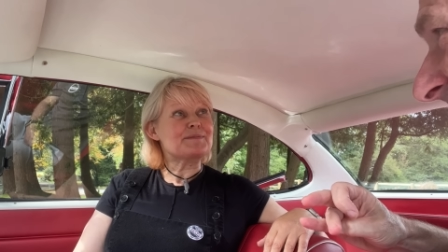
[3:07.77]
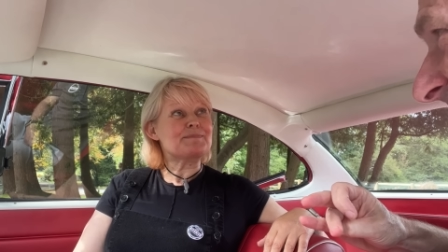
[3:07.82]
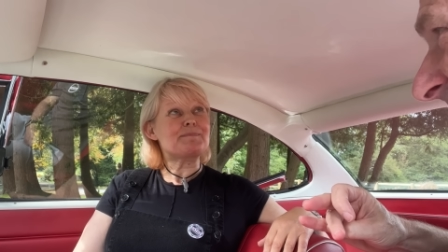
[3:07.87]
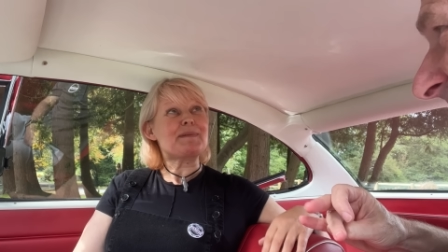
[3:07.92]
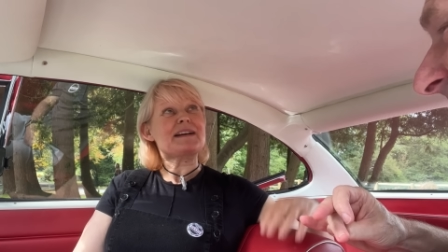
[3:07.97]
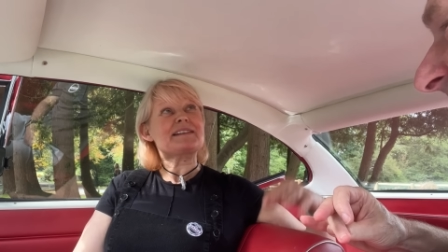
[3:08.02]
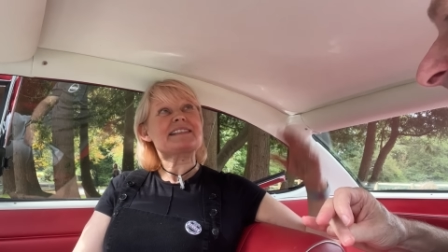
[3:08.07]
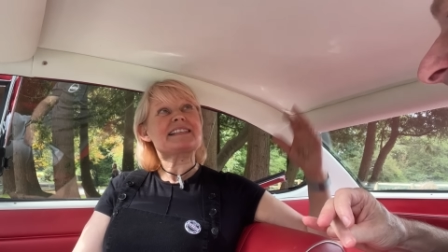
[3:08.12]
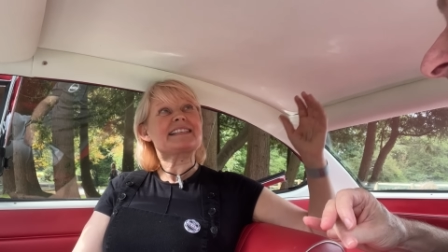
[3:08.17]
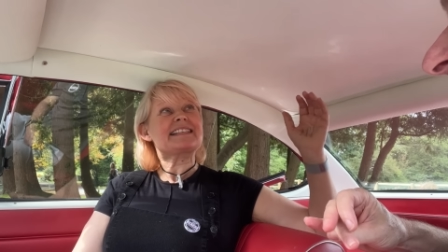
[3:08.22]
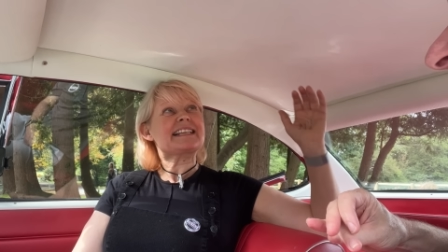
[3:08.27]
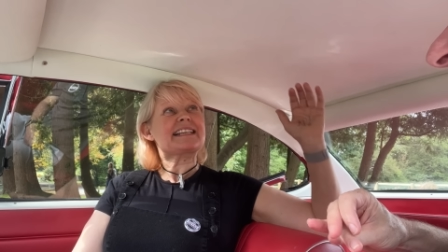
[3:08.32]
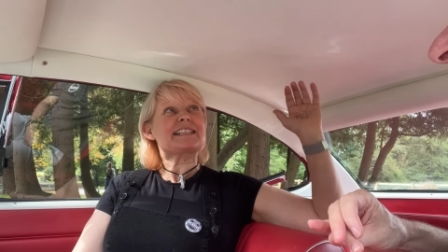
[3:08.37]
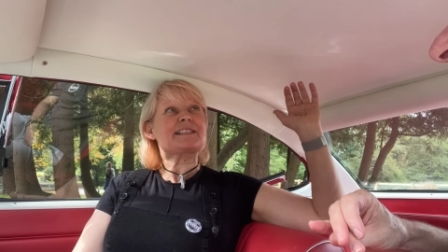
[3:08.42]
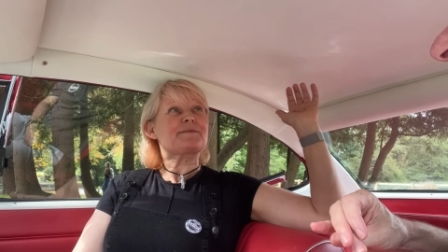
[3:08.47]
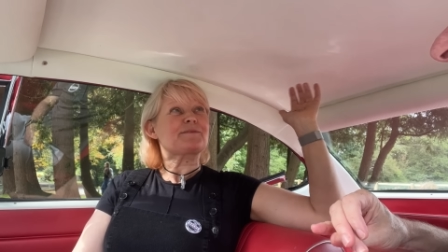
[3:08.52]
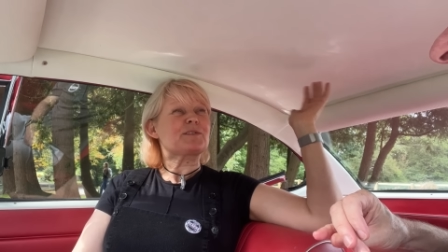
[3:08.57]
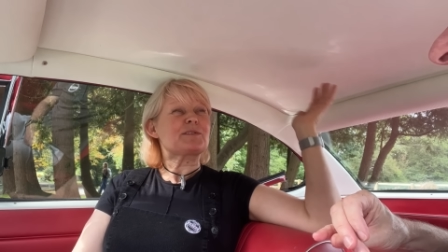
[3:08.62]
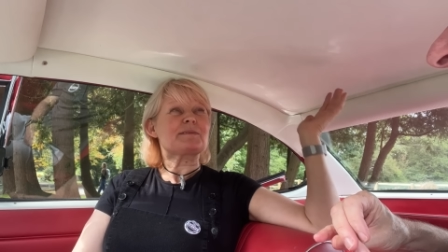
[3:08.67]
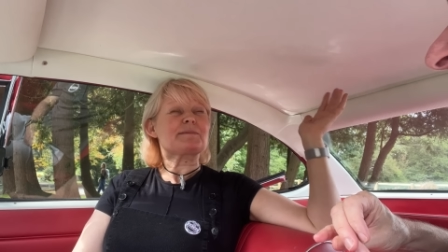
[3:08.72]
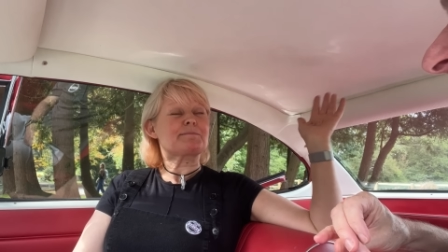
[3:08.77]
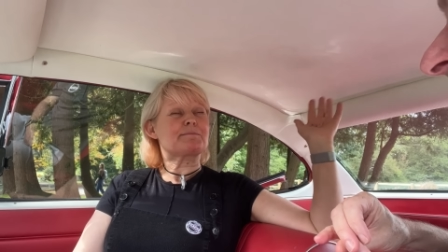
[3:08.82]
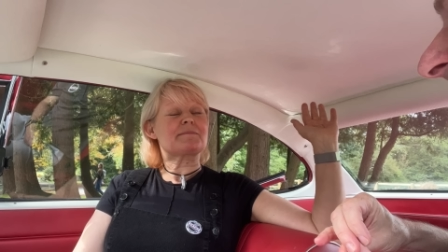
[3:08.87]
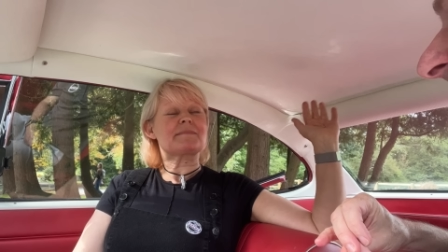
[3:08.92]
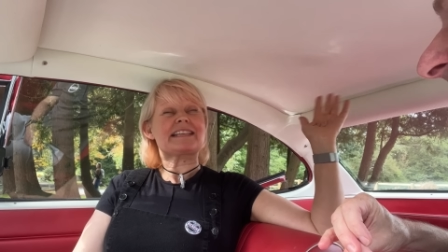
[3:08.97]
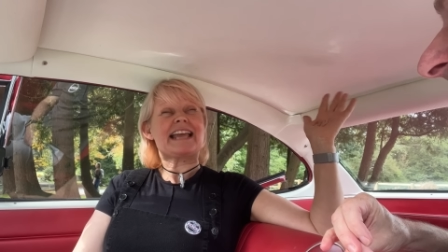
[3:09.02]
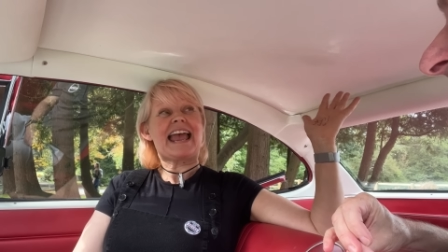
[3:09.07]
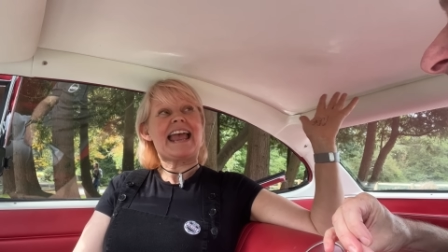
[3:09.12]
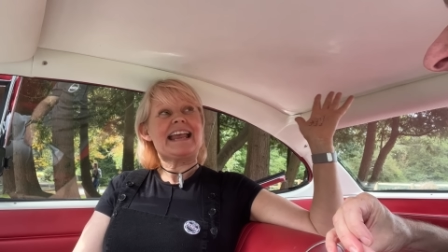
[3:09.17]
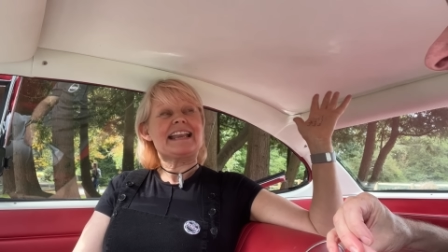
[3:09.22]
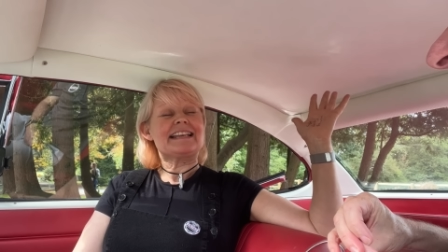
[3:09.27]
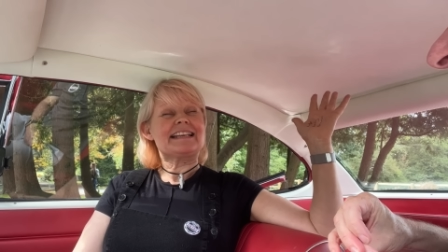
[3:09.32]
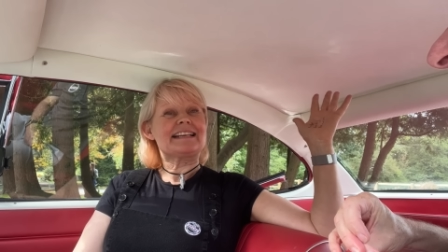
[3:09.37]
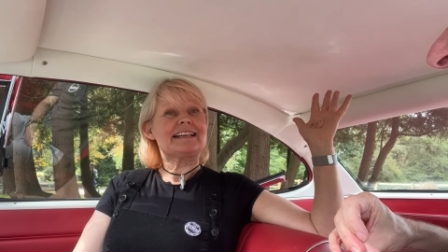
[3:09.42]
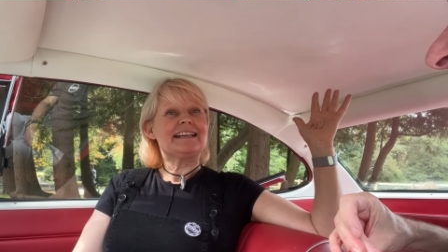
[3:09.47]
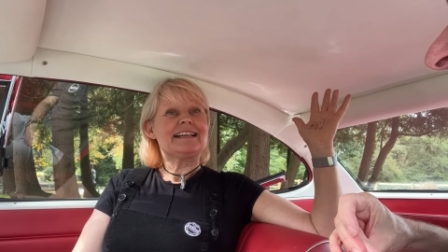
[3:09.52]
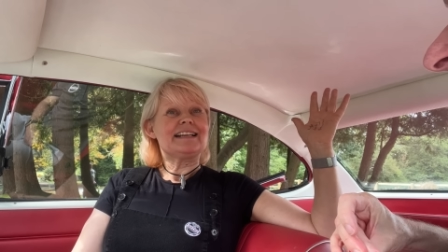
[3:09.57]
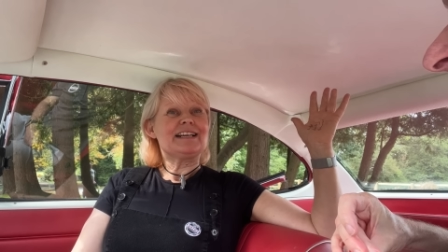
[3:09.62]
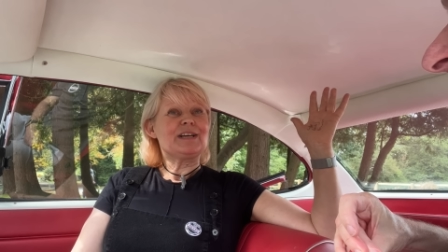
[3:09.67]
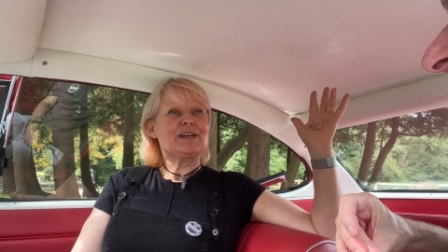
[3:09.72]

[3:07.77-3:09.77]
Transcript: about six foot 10